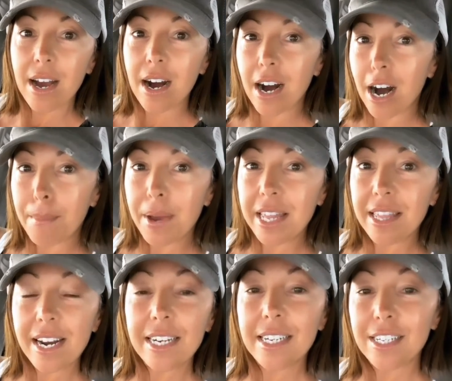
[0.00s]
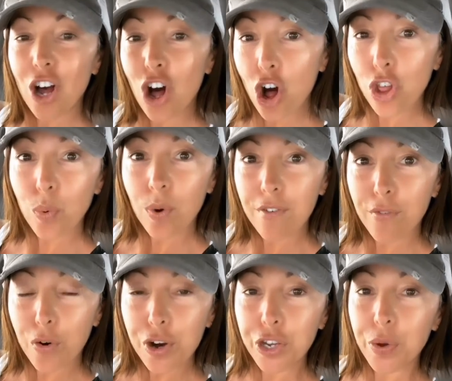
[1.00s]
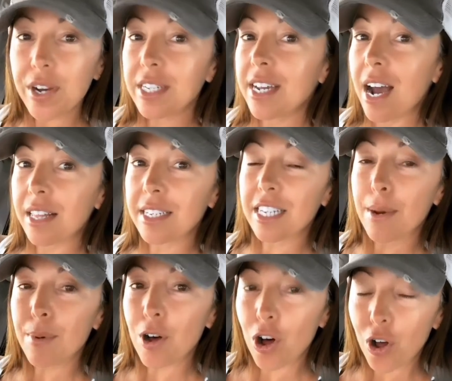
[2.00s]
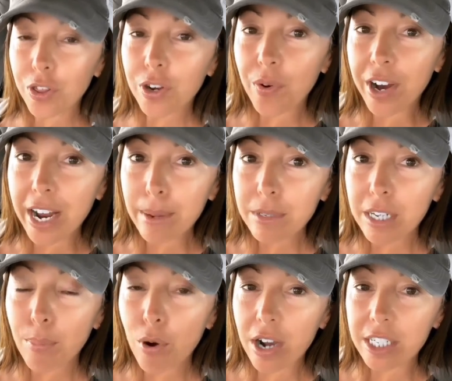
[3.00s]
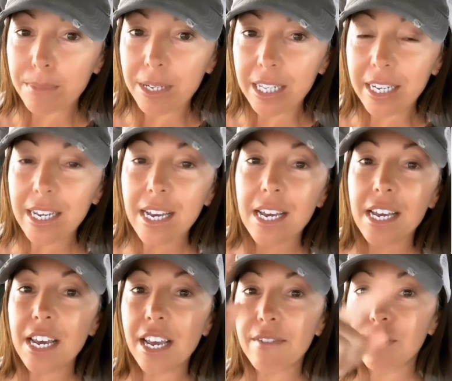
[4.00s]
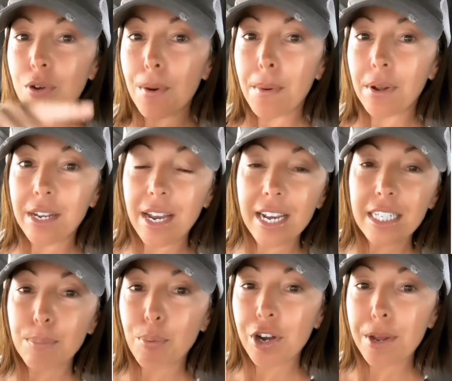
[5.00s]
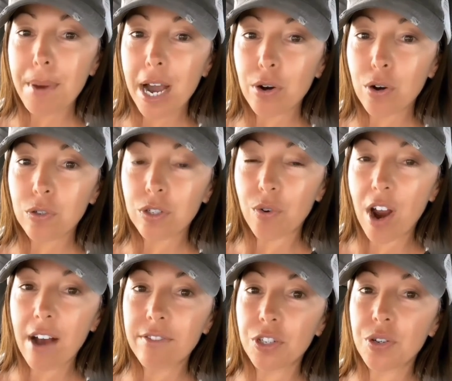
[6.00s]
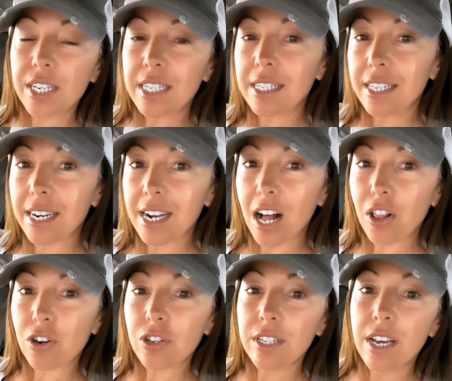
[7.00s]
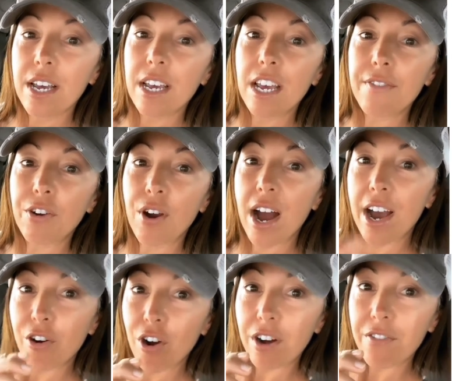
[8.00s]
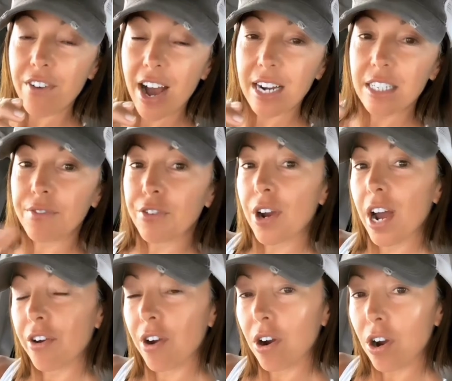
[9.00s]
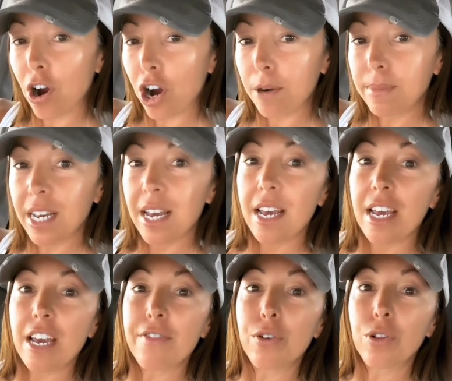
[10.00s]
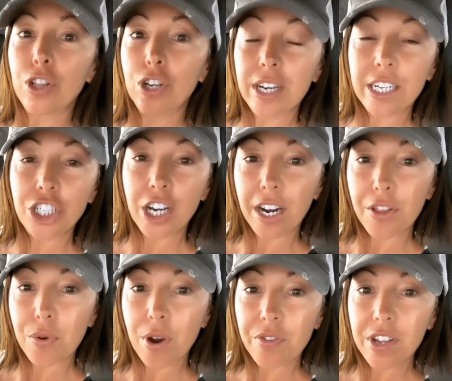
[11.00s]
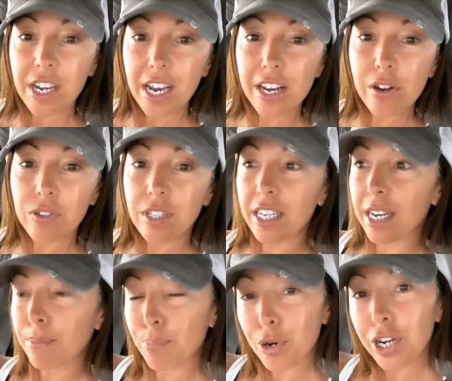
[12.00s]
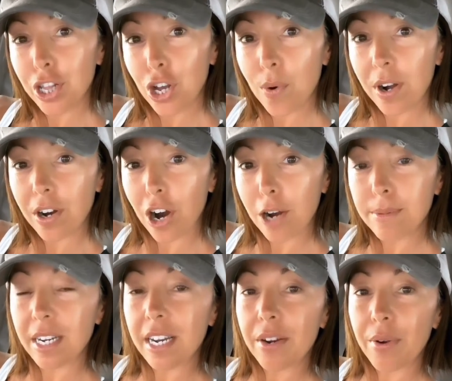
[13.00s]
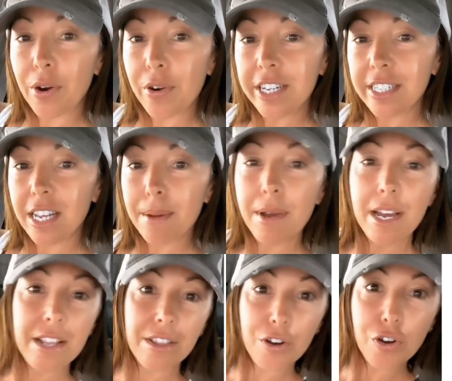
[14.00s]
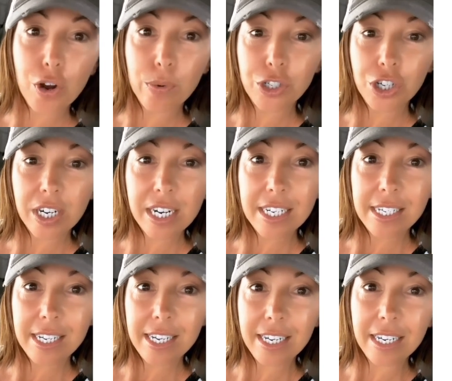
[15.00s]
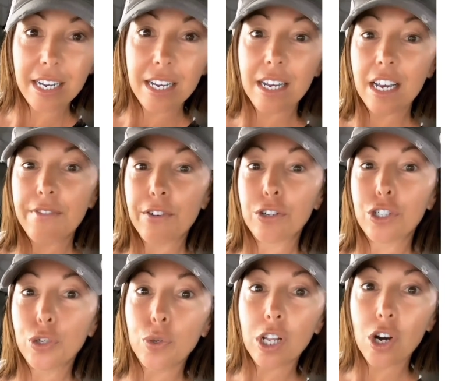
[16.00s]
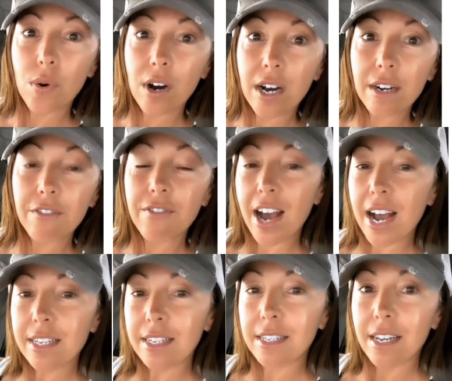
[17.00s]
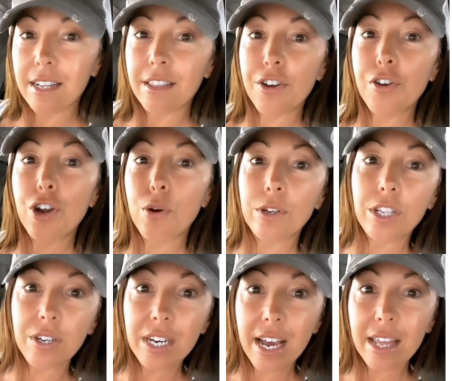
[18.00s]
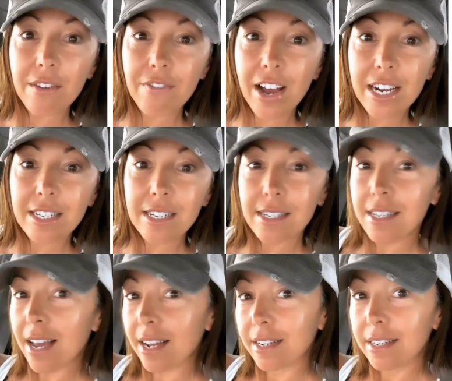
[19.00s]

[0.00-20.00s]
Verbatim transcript: And then it does all the work for you. It tallies up all the grams approximately. It gives you a nice pretty macros graph so you can see in colors if you're higher on fats, if you're higher on carbs. If you look and check it throughout the day and you see I'm pretty low on carbs, I need to increase them, then you know what you're gonna need to eat. If you're too low on fats, then you know what you need to add the fats instead.